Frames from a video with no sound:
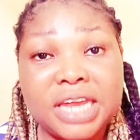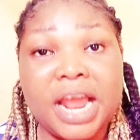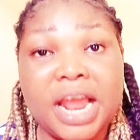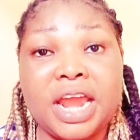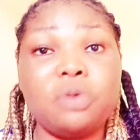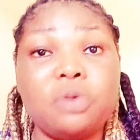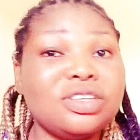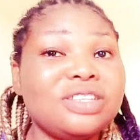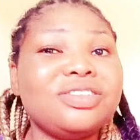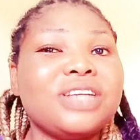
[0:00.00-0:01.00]
Then I
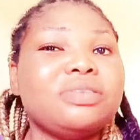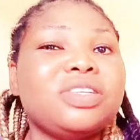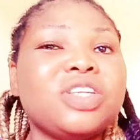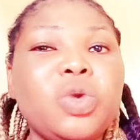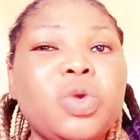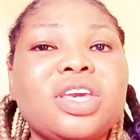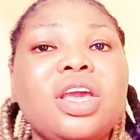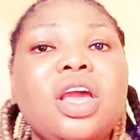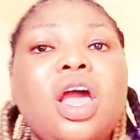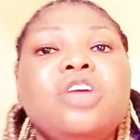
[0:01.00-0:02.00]
was using it 3 times in a
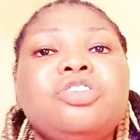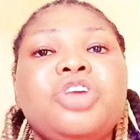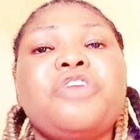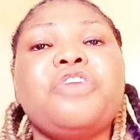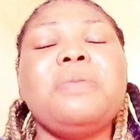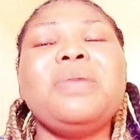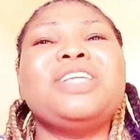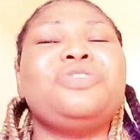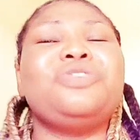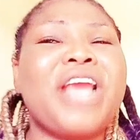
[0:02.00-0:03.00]
week. The cream
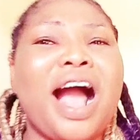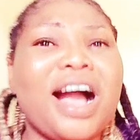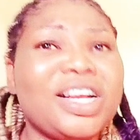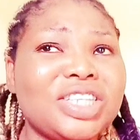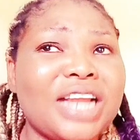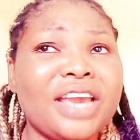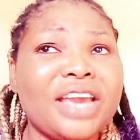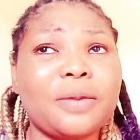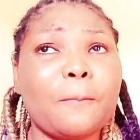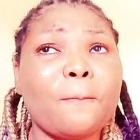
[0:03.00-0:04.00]
is really harsh,
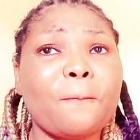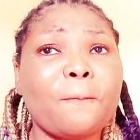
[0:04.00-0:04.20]
like